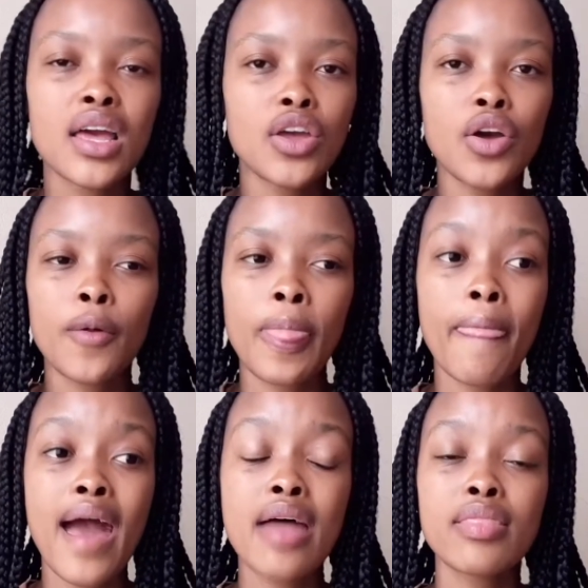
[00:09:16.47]
Yeah,
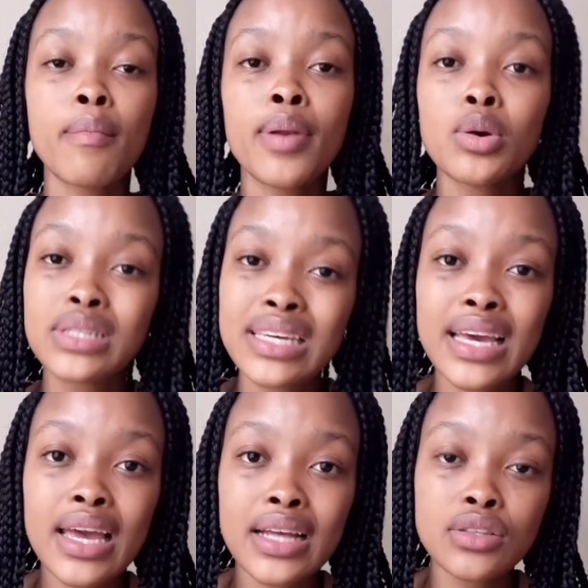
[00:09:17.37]
and the bloating
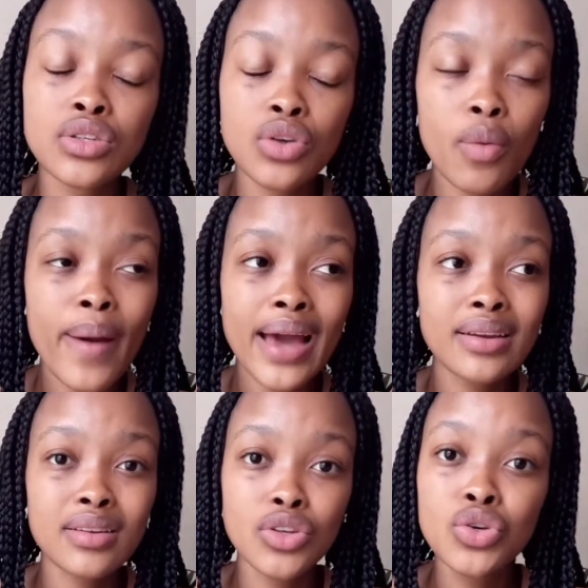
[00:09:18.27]
can get so
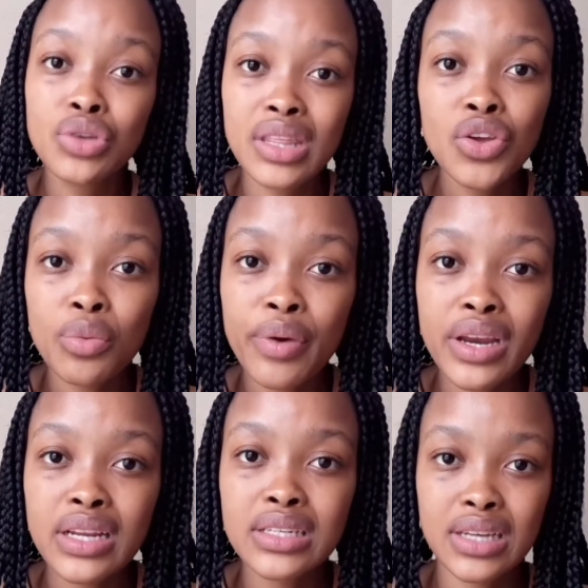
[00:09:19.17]
bad you'd think you're
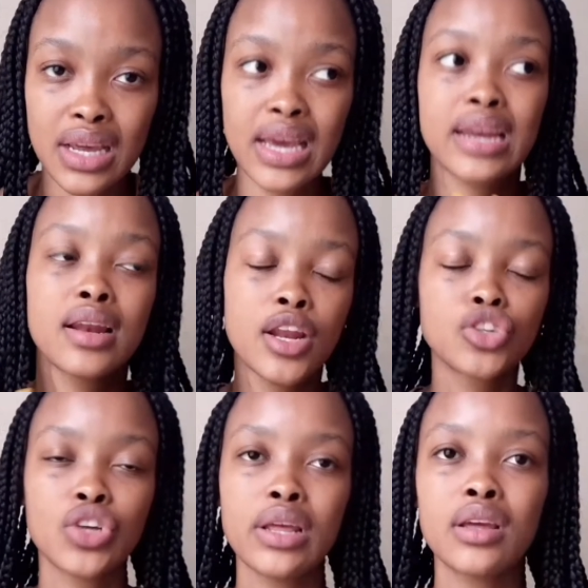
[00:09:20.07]
pregnant. It
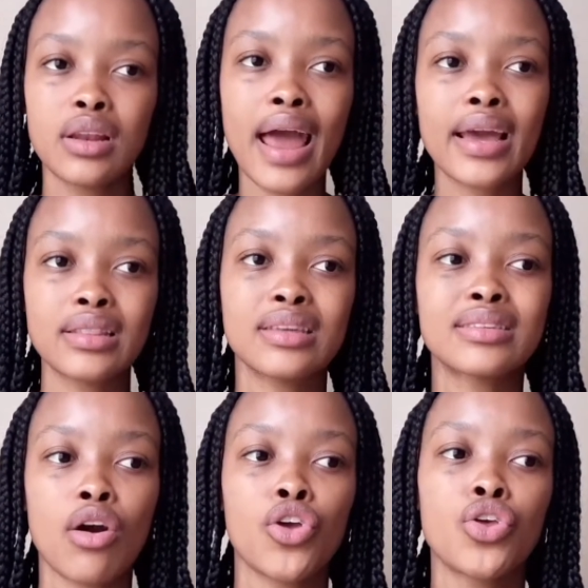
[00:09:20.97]
literally, like, there's
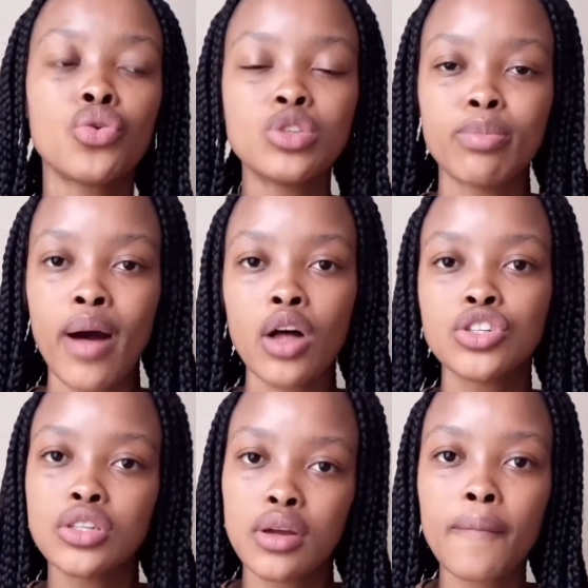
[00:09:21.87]
a huge
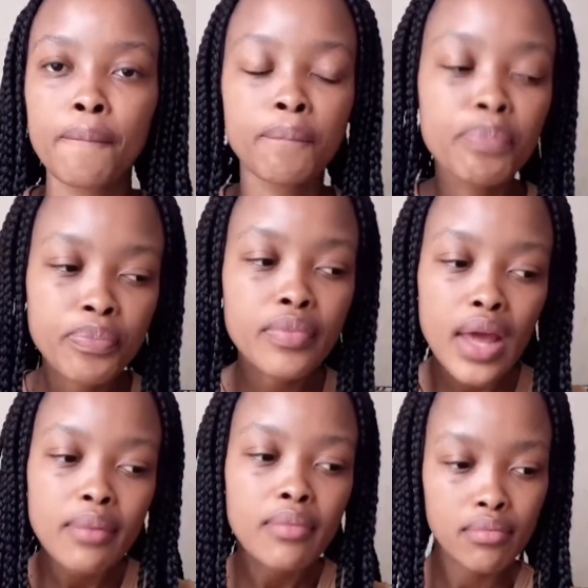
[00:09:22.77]
bulge
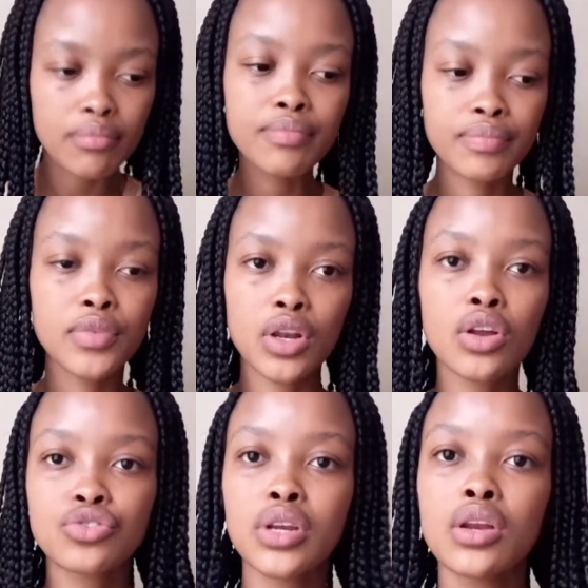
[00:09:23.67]
that
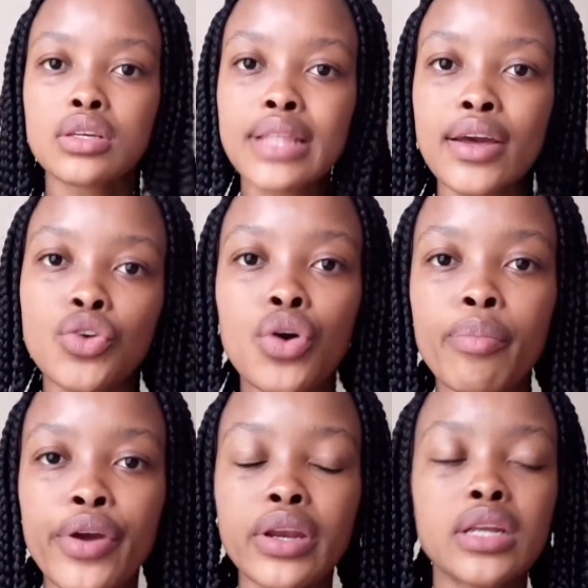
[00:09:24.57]
literally looks like you are
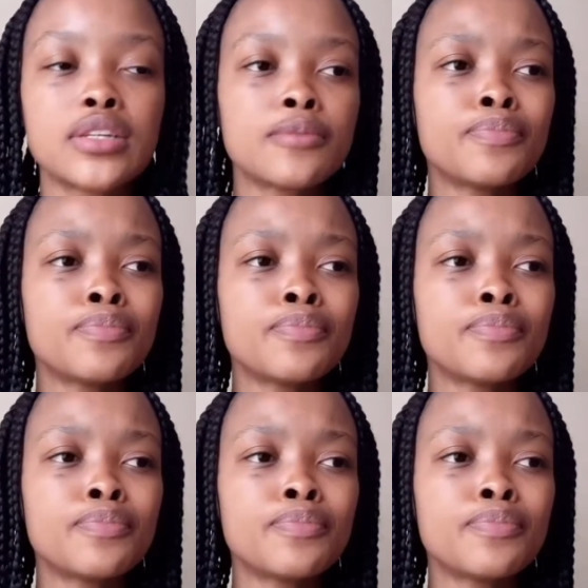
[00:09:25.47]
pregnant.